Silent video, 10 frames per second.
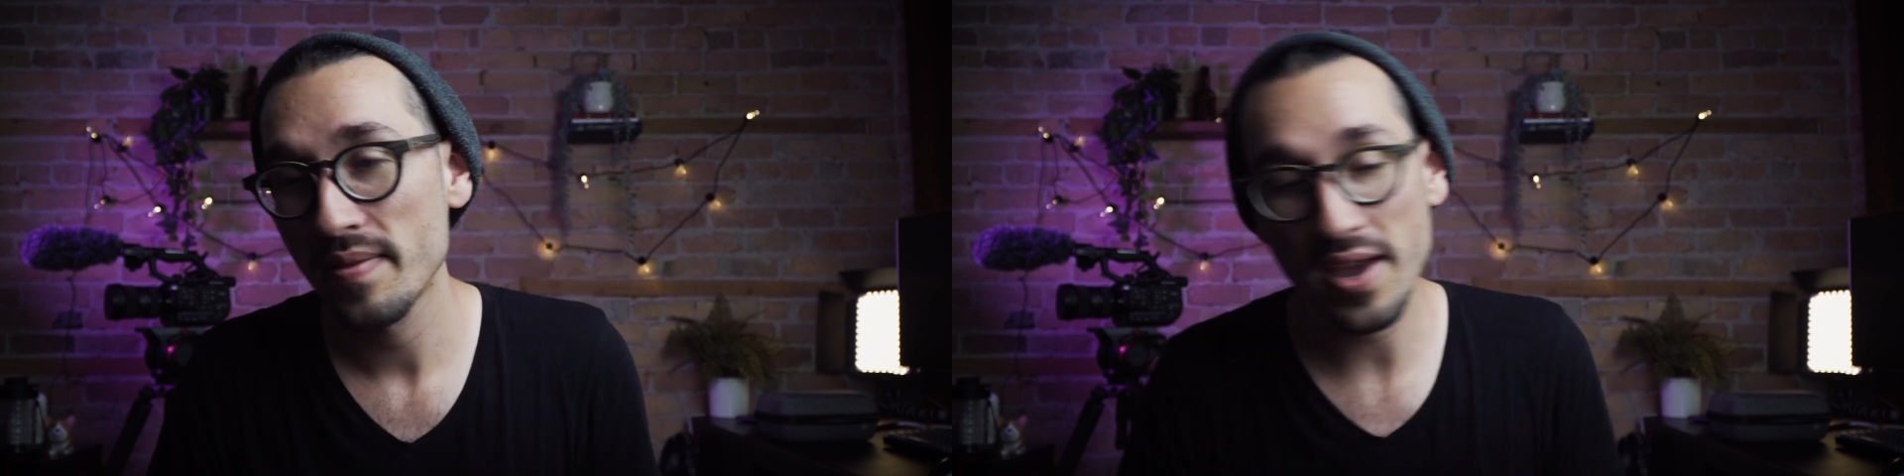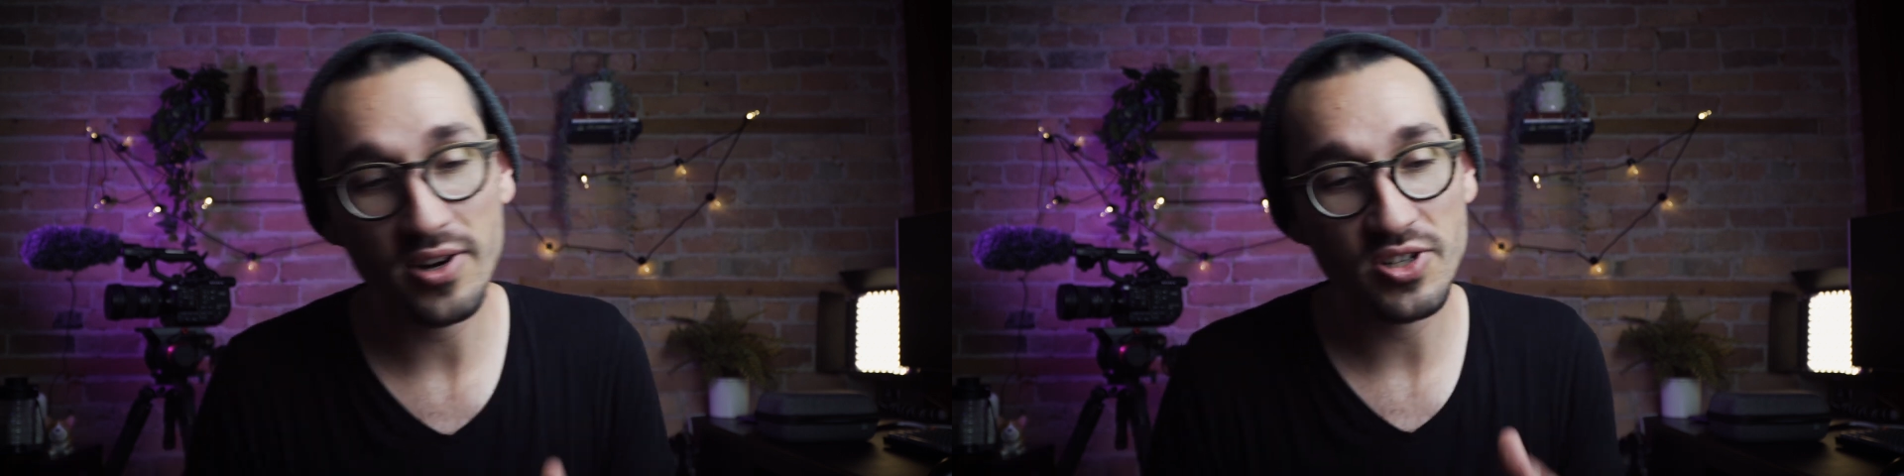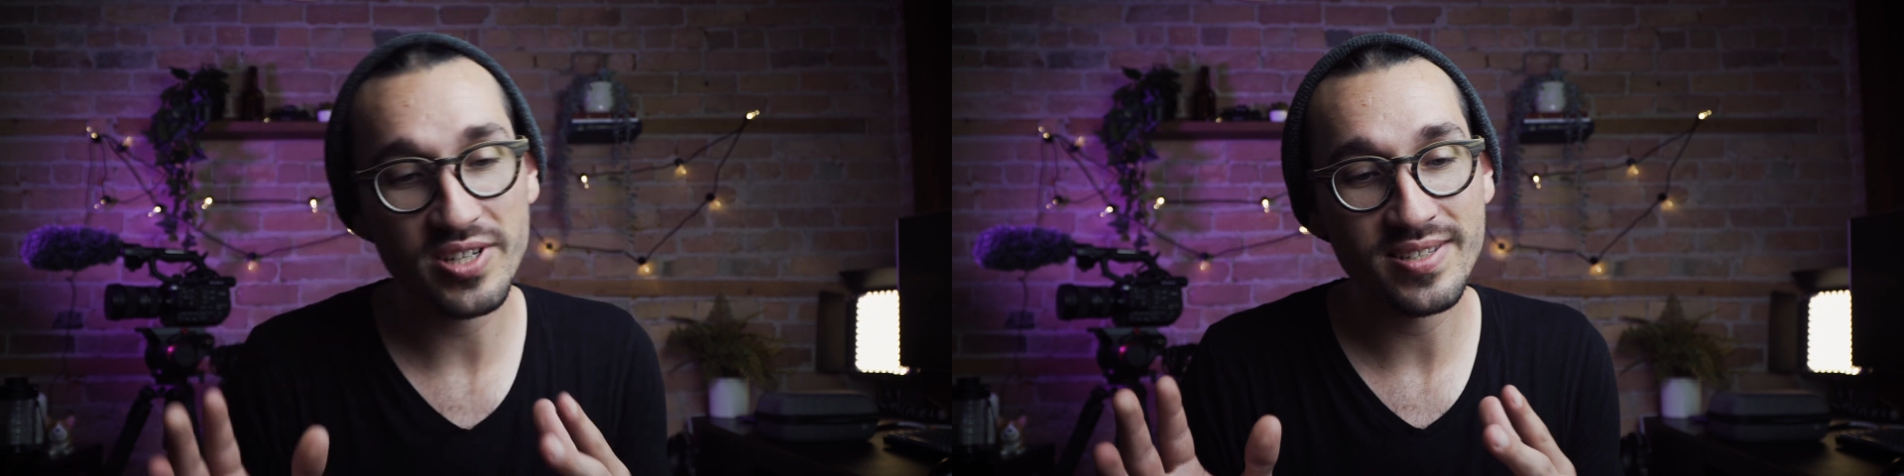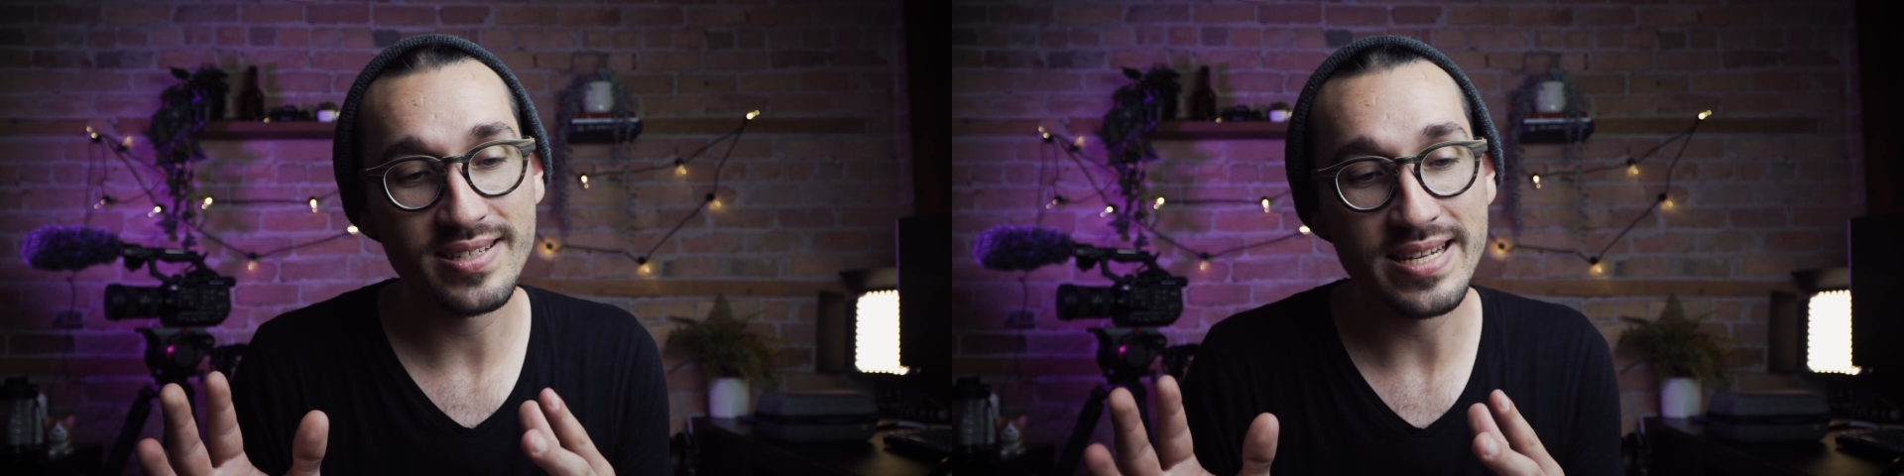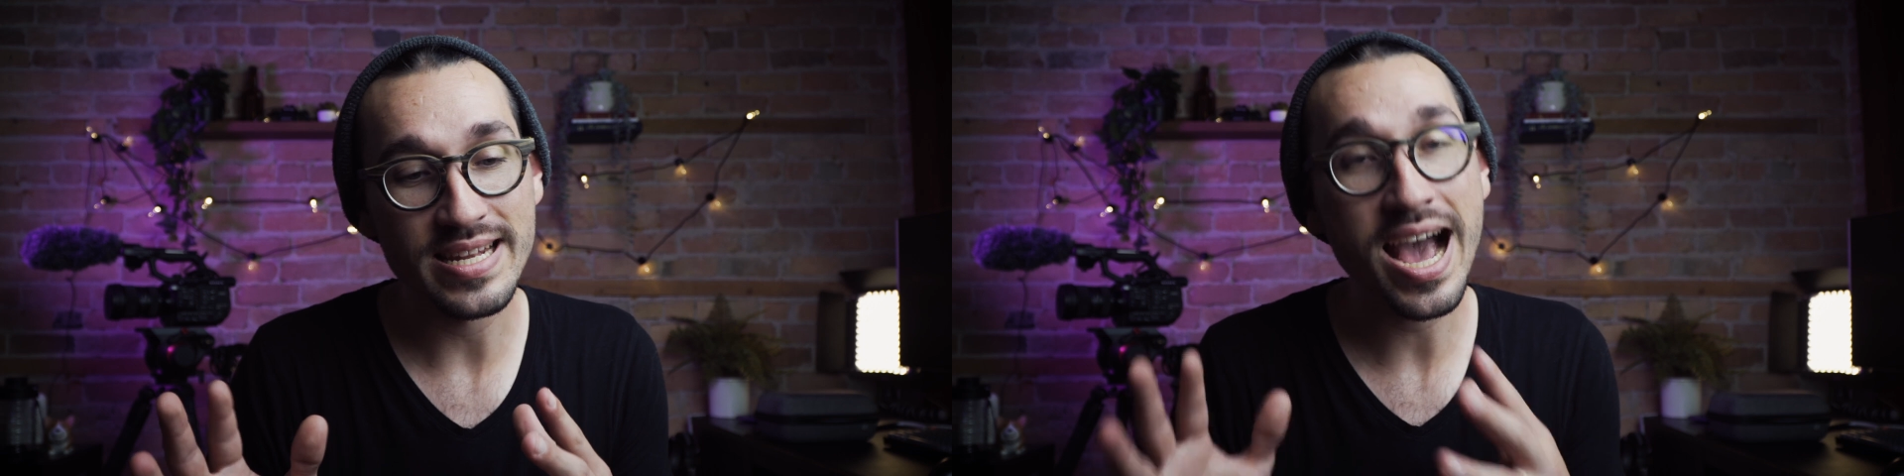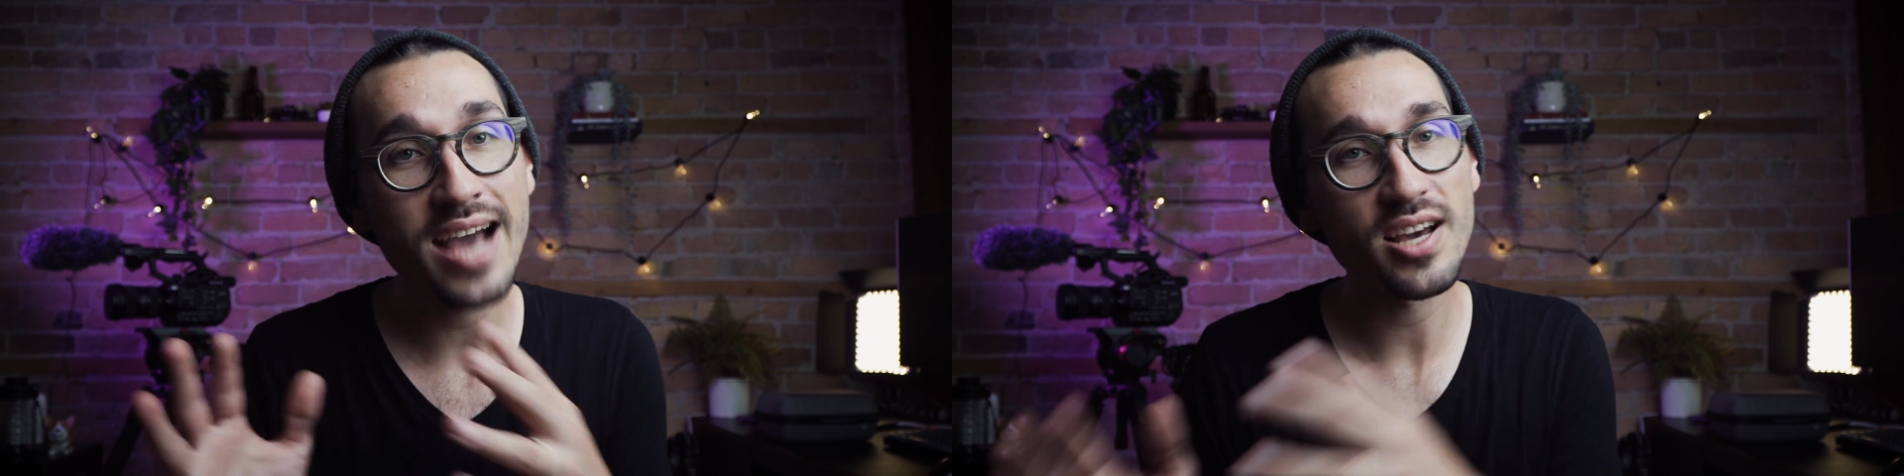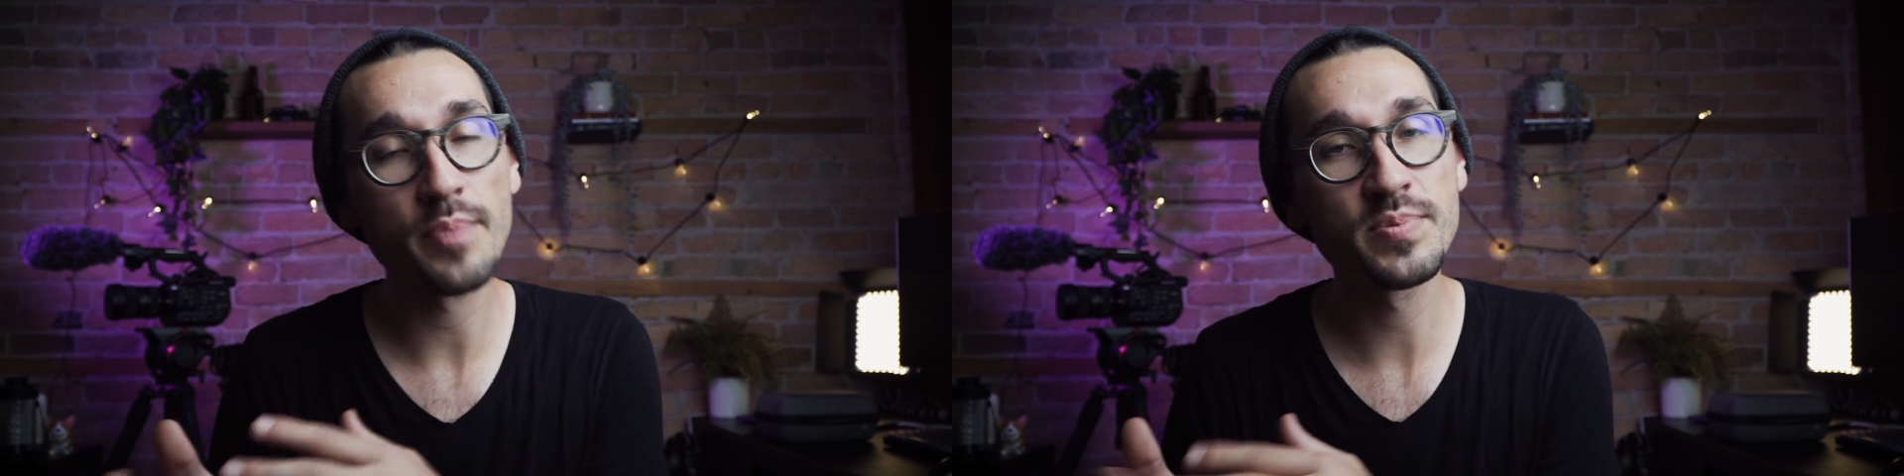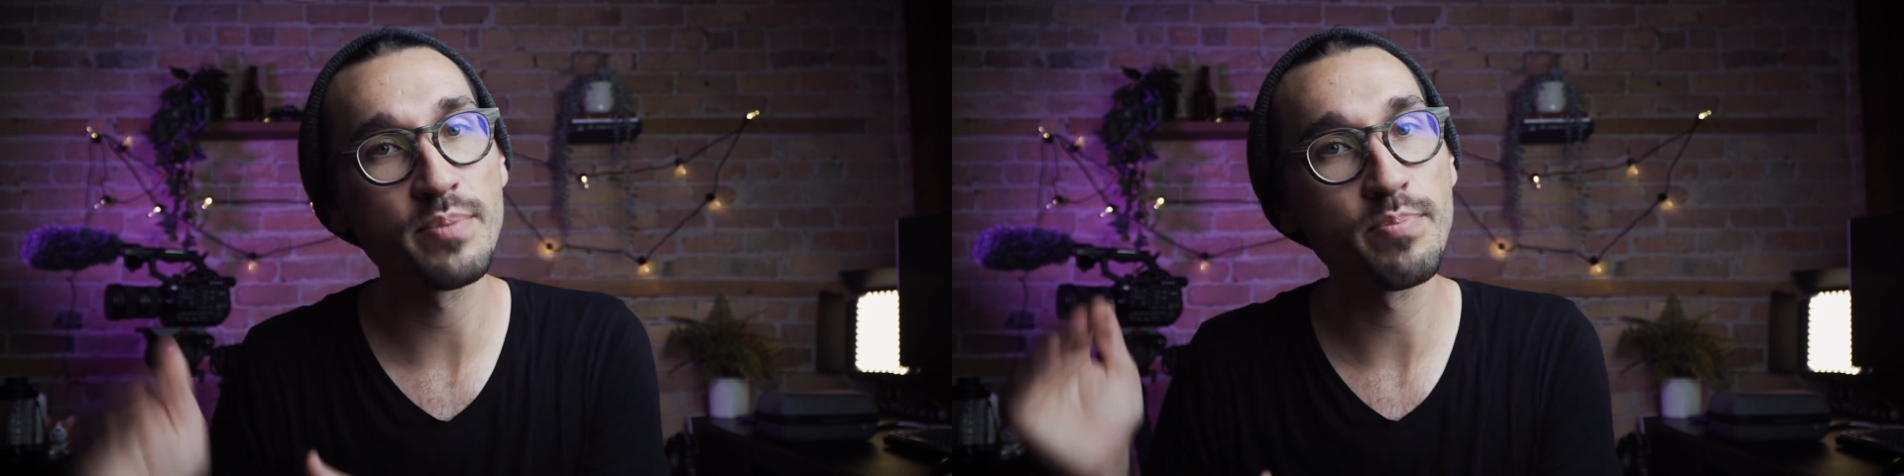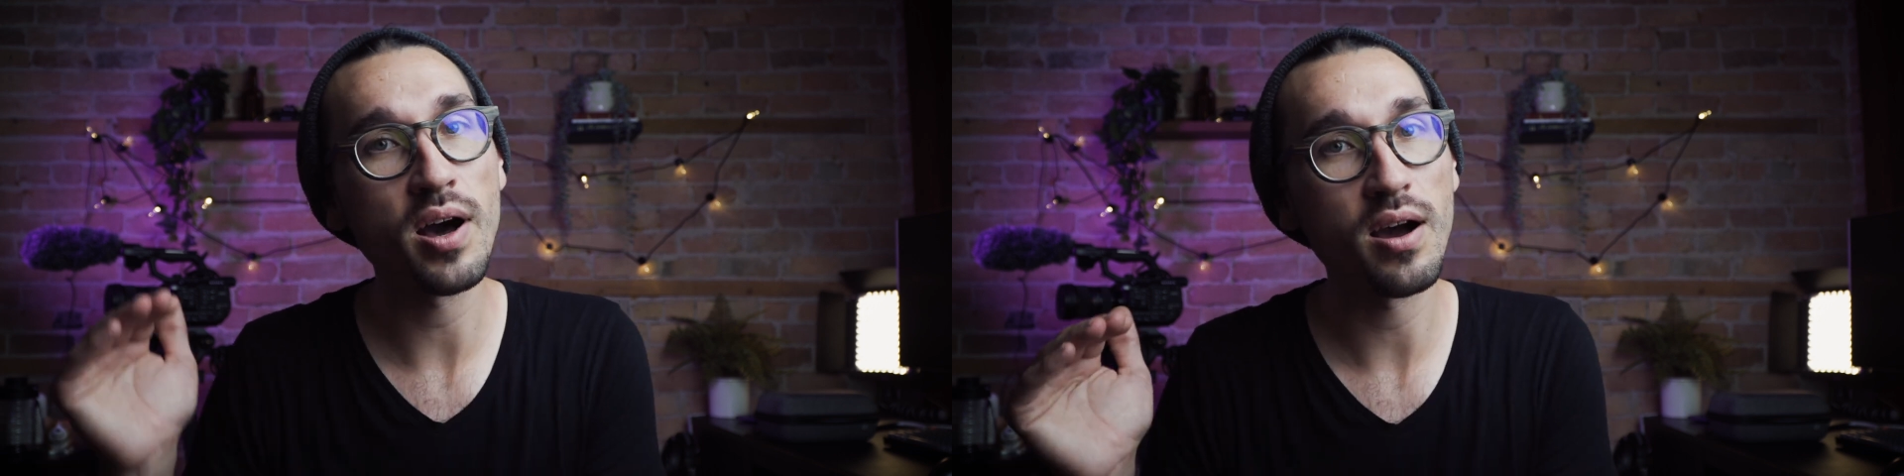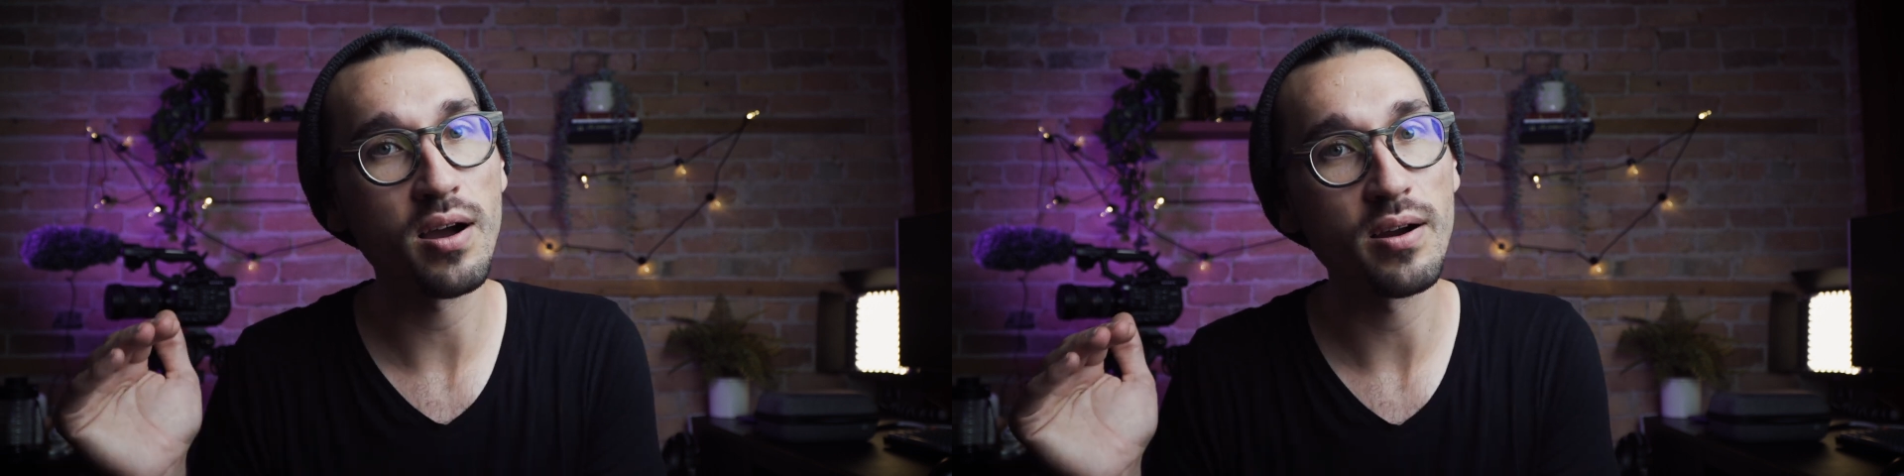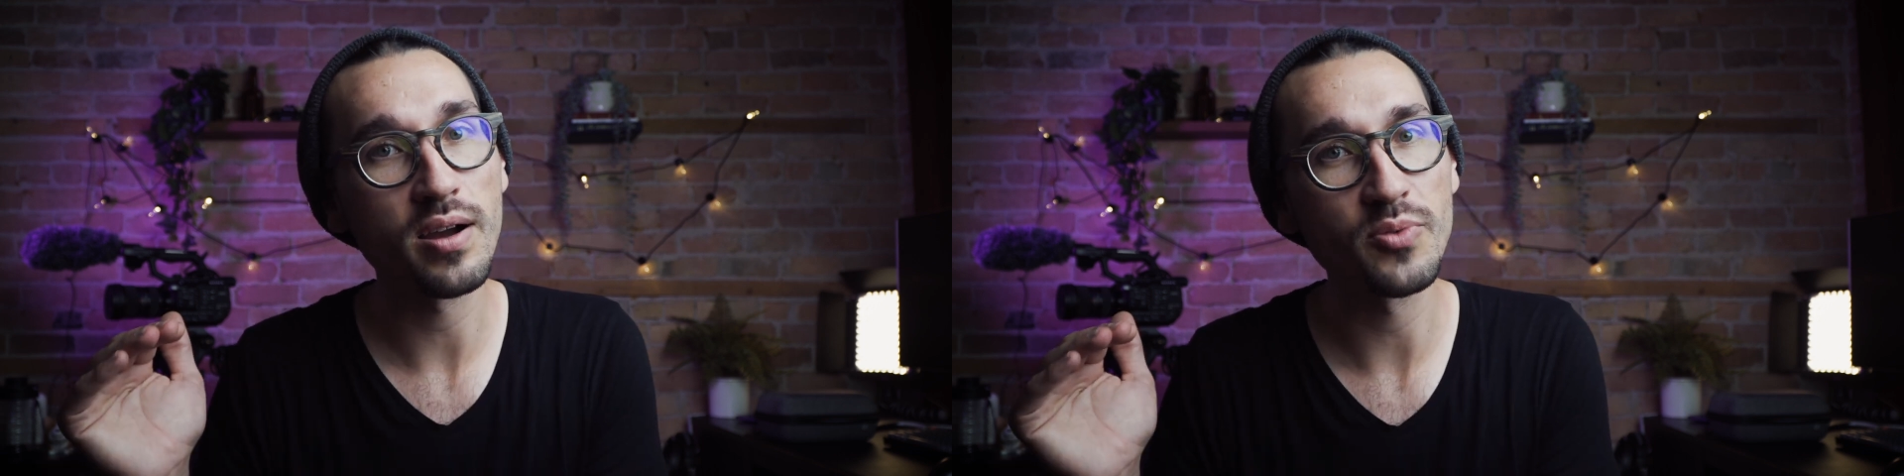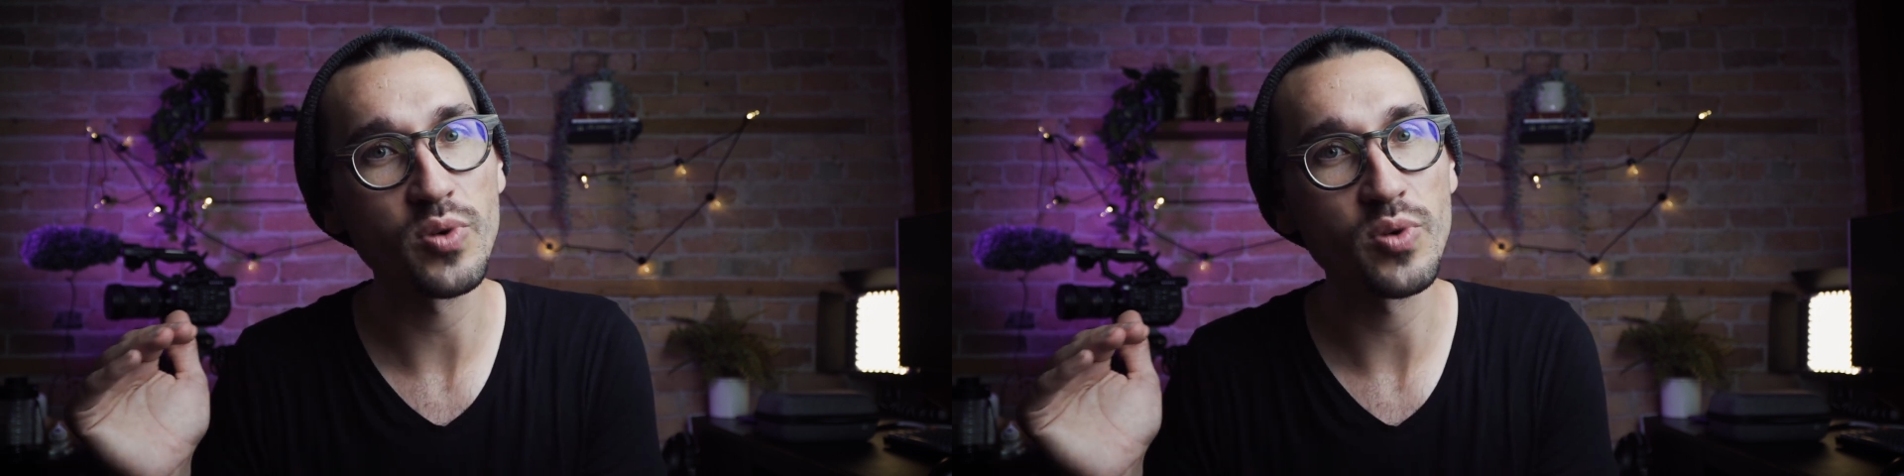they are just not up to par on